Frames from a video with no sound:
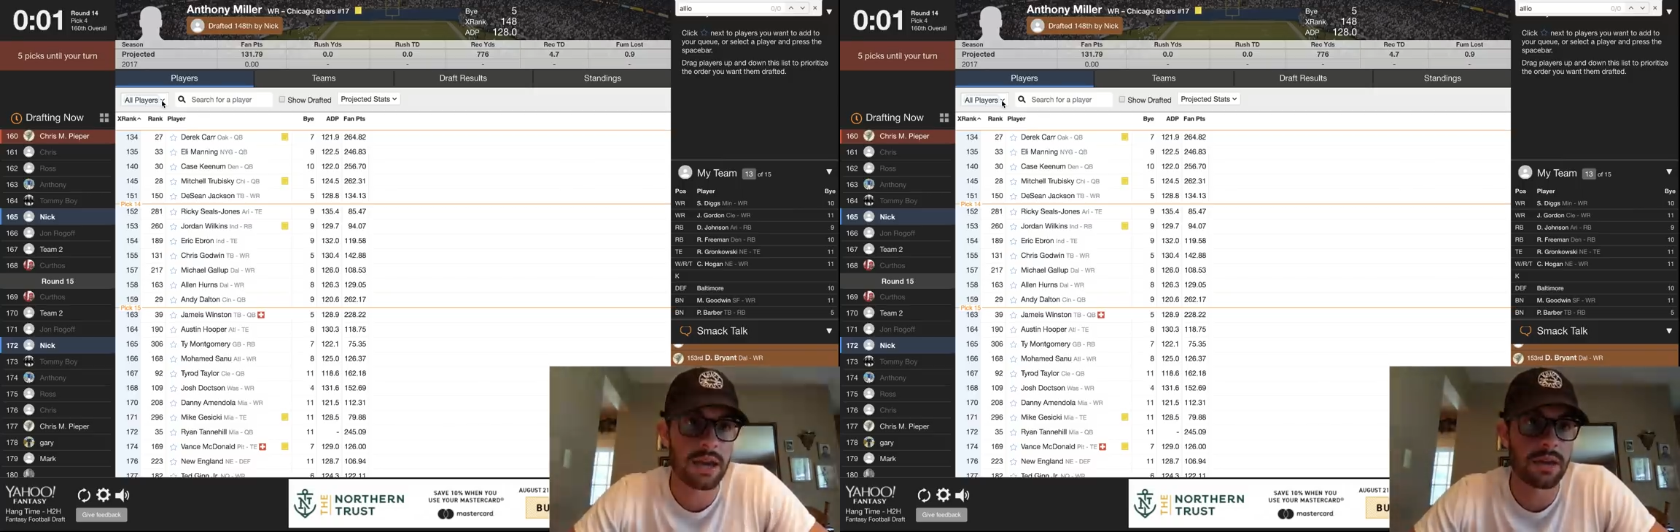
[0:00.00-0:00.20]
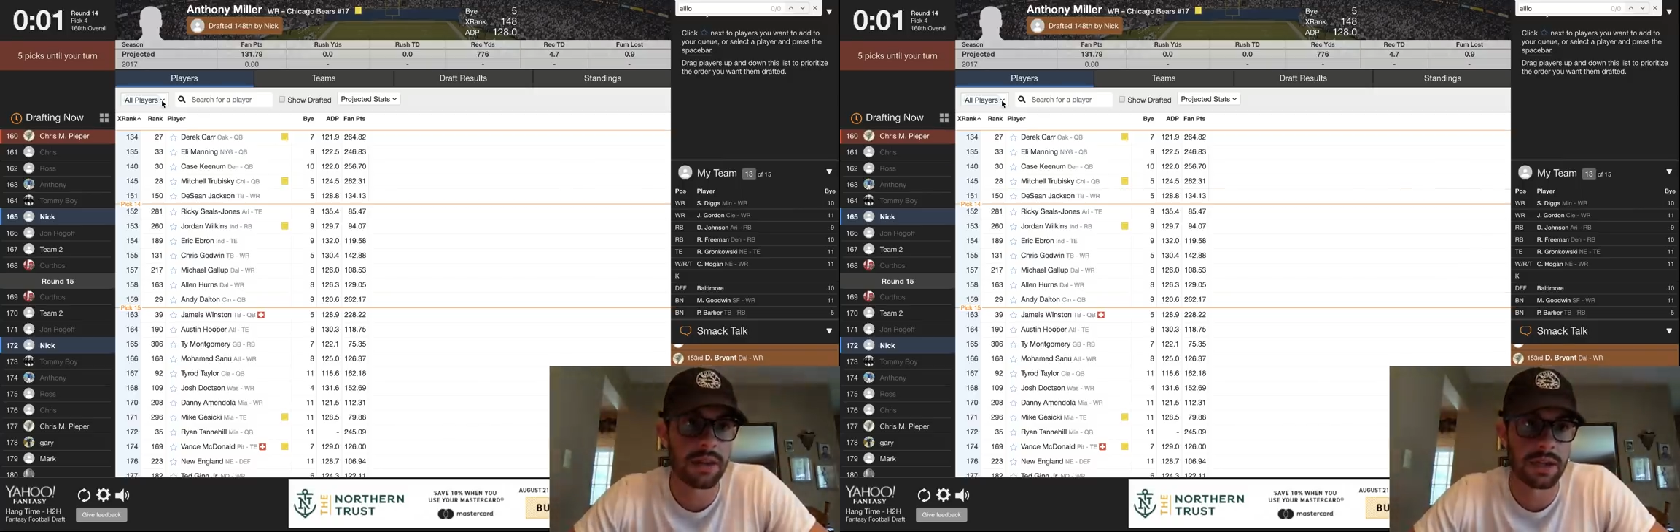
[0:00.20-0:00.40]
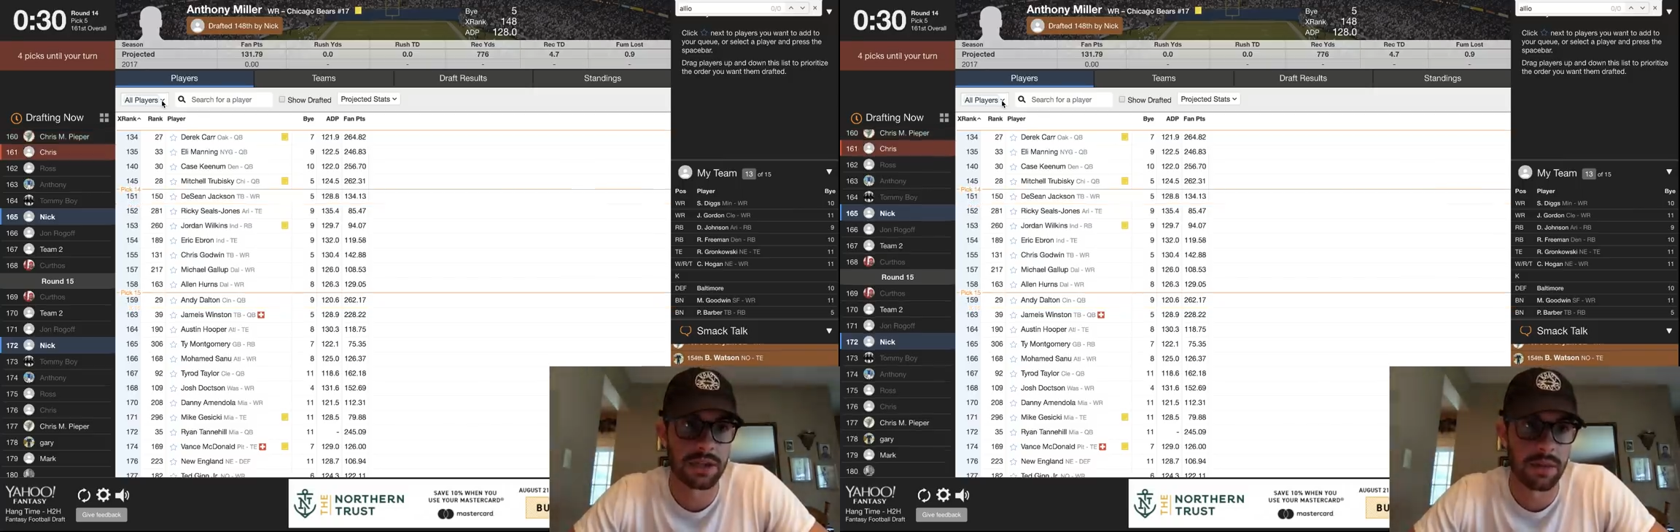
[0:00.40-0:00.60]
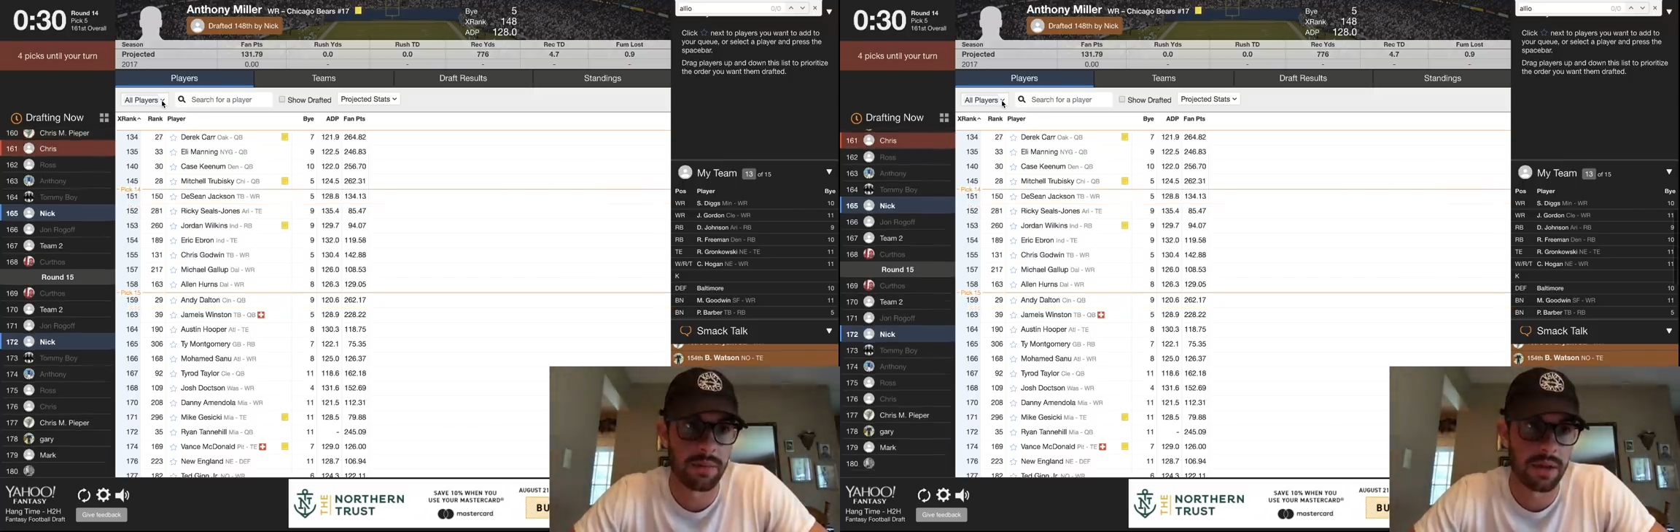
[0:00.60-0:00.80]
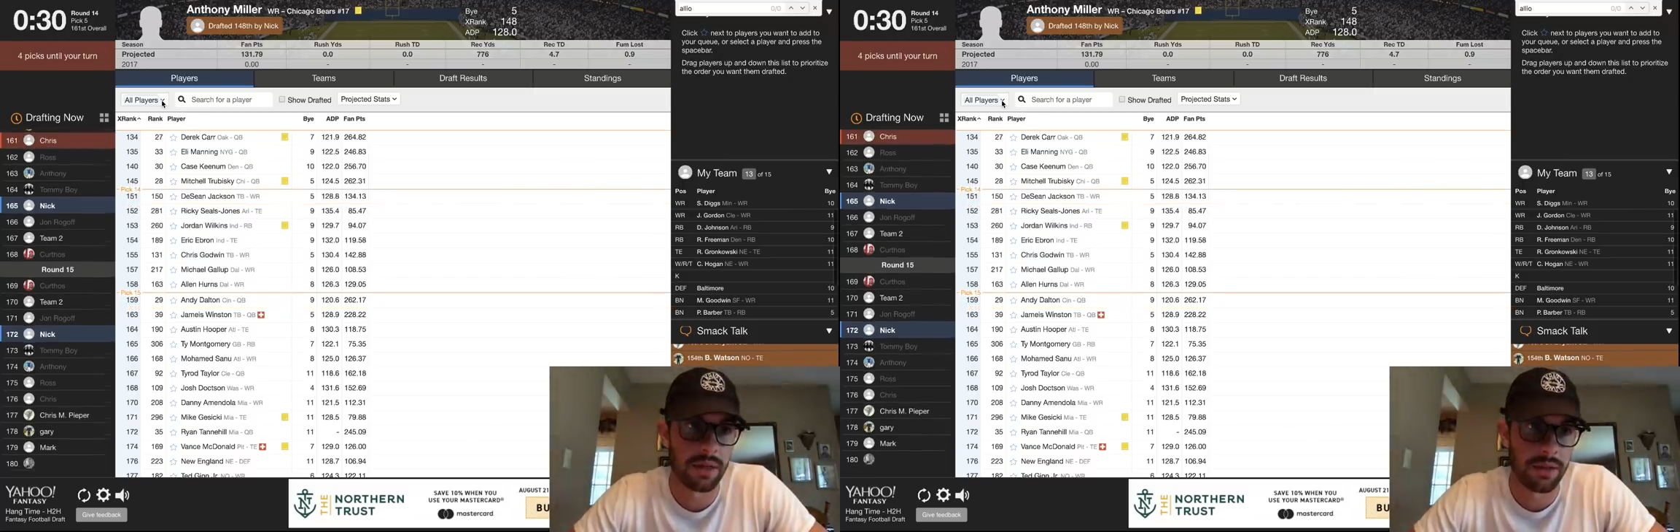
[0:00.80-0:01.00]
I think he's going to play
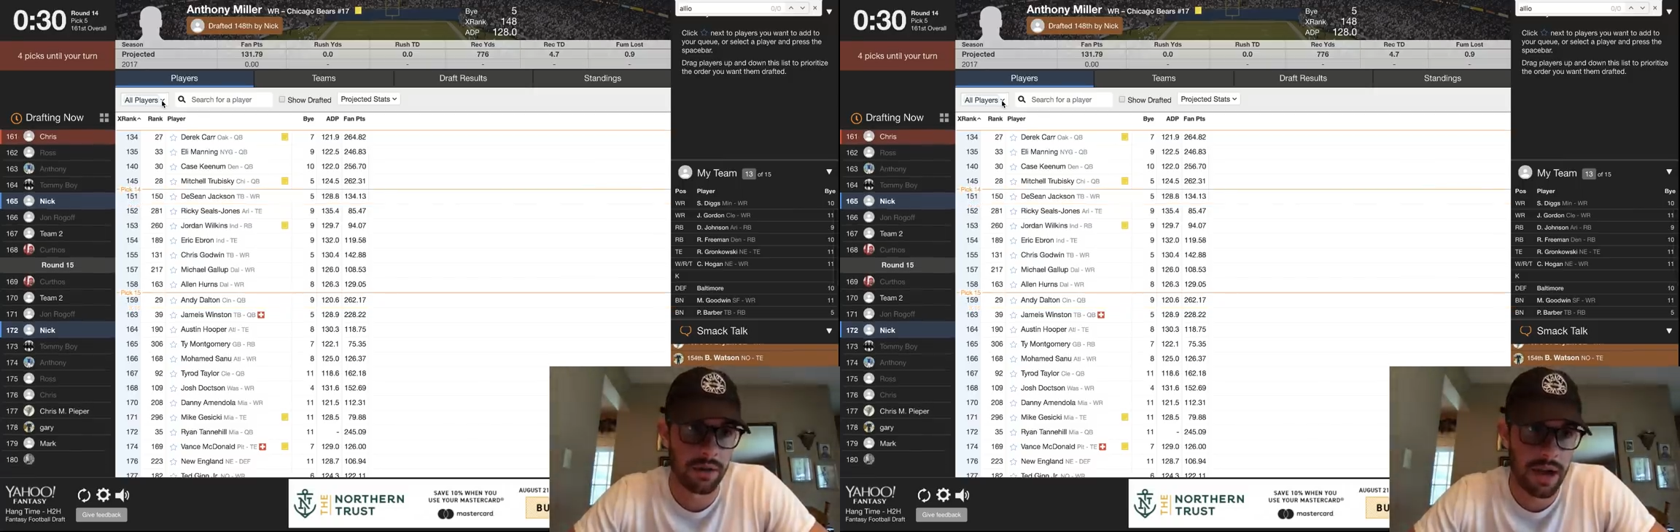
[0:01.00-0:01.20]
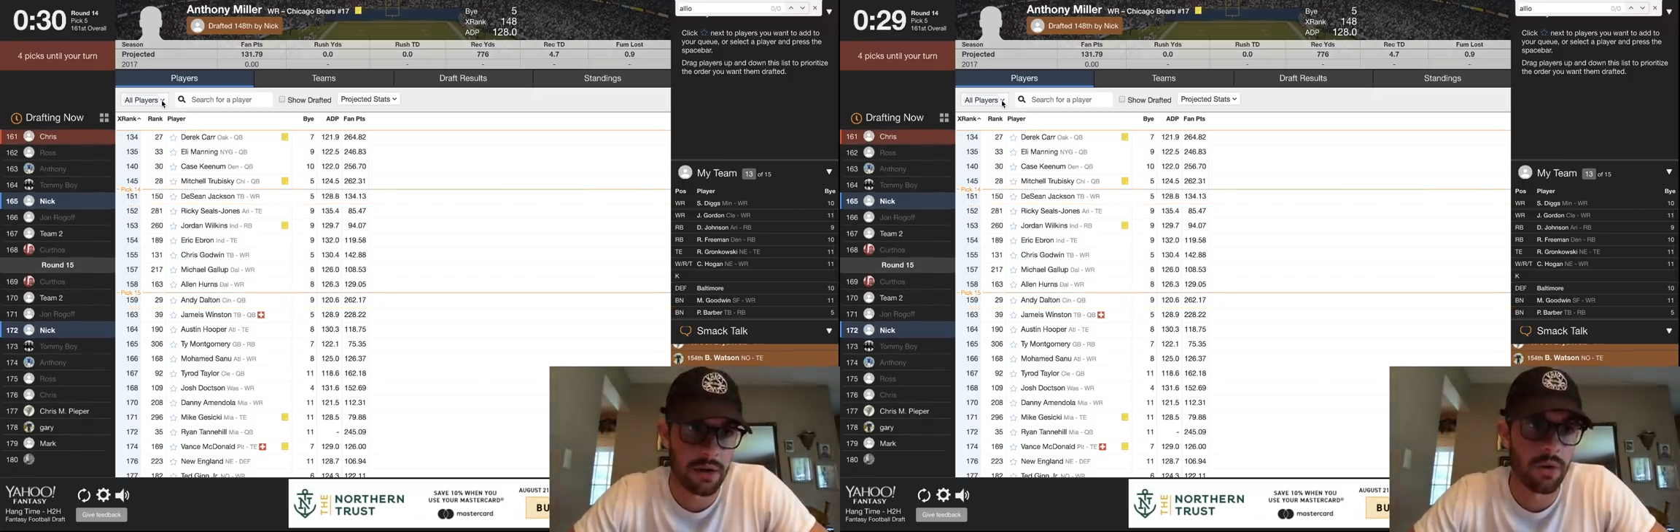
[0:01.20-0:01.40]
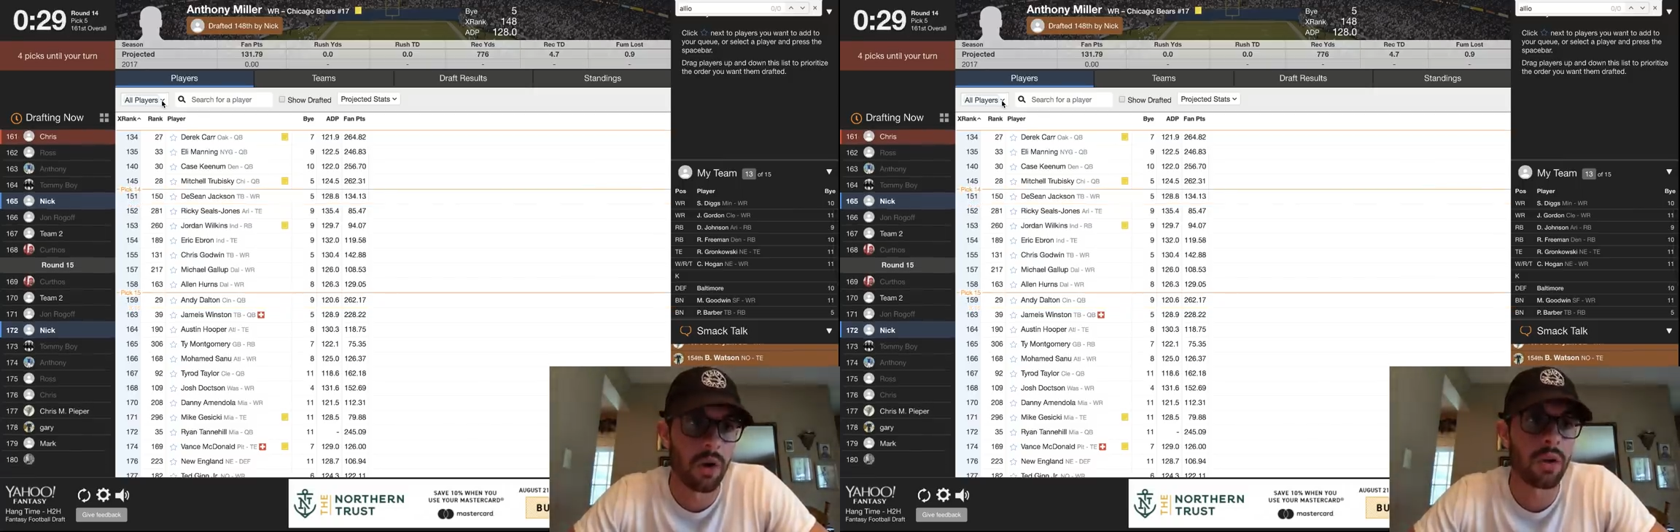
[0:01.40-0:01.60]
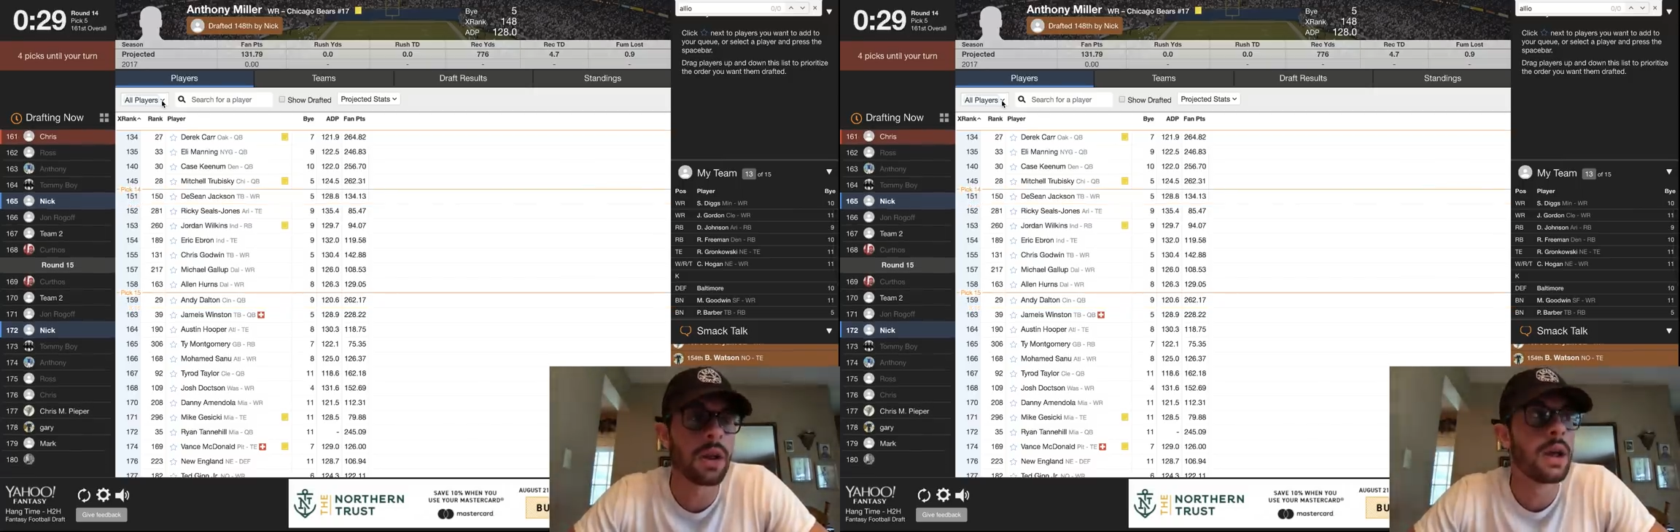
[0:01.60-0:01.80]
the third down role.